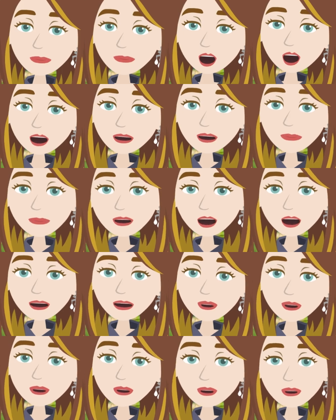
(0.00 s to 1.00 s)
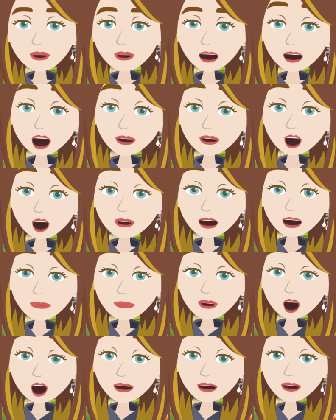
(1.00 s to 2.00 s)
sounds like, should I go
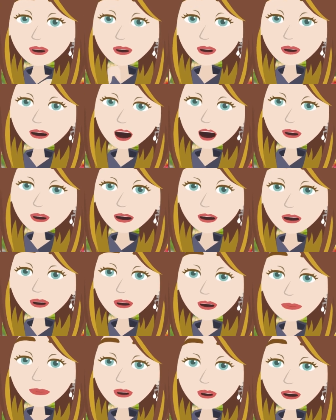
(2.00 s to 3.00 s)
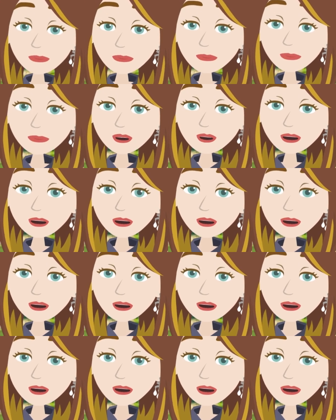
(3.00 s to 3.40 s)
this way or should I go this way?